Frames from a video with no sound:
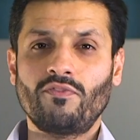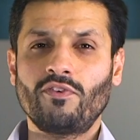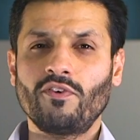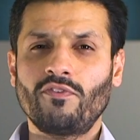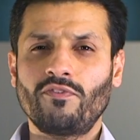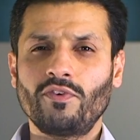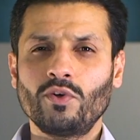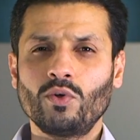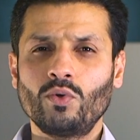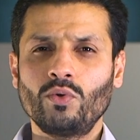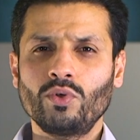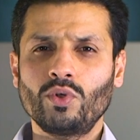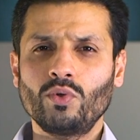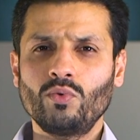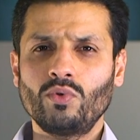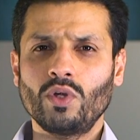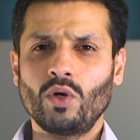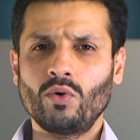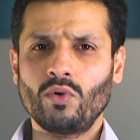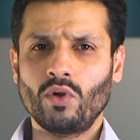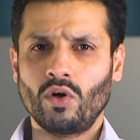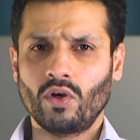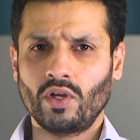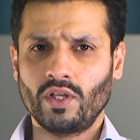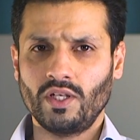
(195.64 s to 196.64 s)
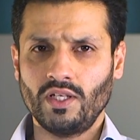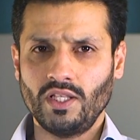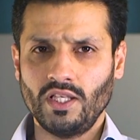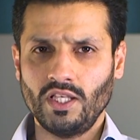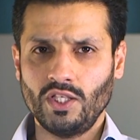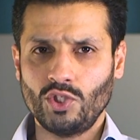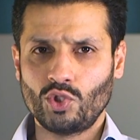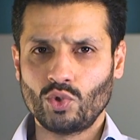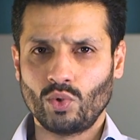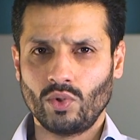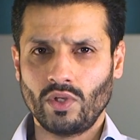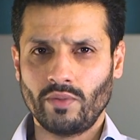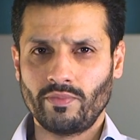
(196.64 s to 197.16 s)
If you feel you no longer
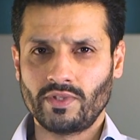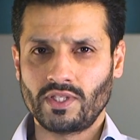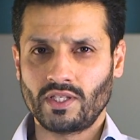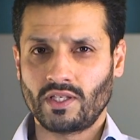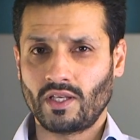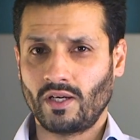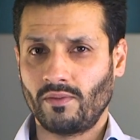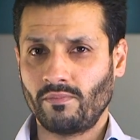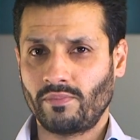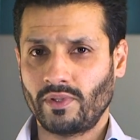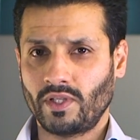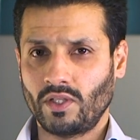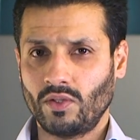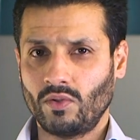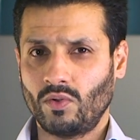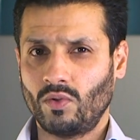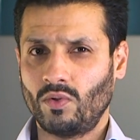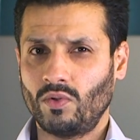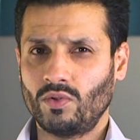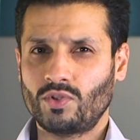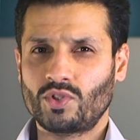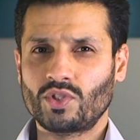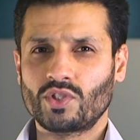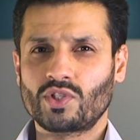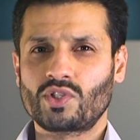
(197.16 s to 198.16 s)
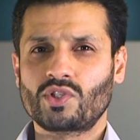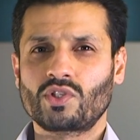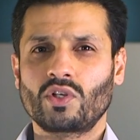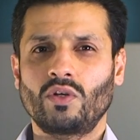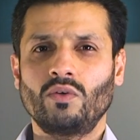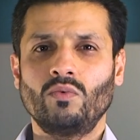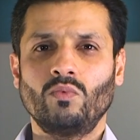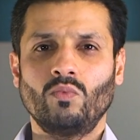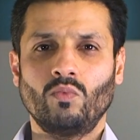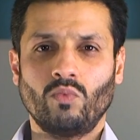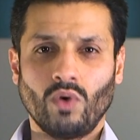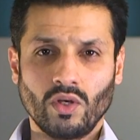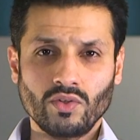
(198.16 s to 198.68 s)
need your limited company or just
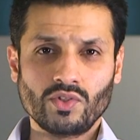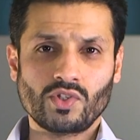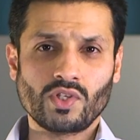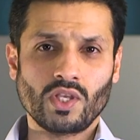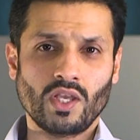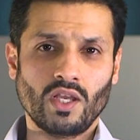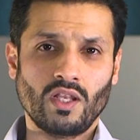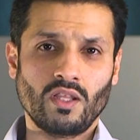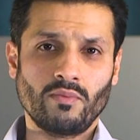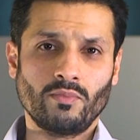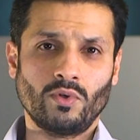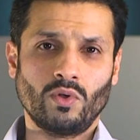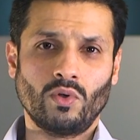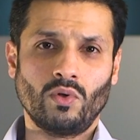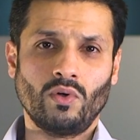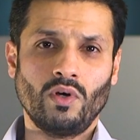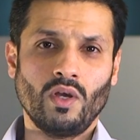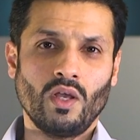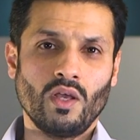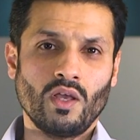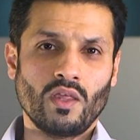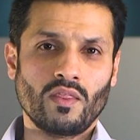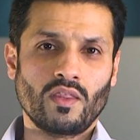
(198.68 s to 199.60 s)
don't want it anymore,